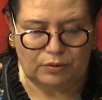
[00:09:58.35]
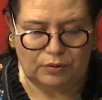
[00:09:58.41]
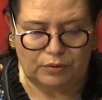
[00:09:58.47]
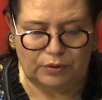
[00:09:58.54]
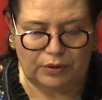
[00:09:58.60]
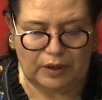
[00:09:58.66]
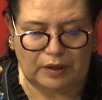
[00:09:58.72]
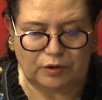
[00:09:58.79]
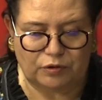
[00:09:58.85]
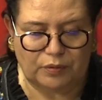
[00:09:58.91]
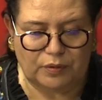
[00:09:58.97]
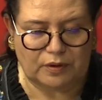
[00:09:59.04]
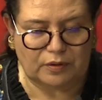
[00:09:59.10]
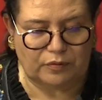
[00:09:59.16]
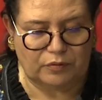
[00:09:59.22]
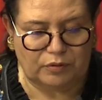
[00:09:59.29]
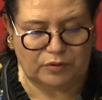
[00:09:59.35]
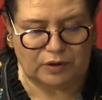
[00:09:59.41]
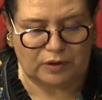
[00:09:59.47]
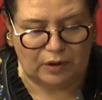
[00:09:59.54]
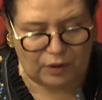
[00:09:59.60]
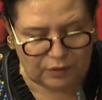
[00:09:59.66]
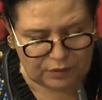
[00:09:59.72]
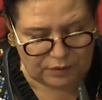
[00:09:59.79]
the countries of the
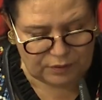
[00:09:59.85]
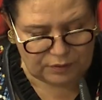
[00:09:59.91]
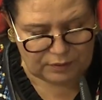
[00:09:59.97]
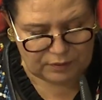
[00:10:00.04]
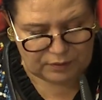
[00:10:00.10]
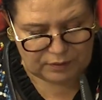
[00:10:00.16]
South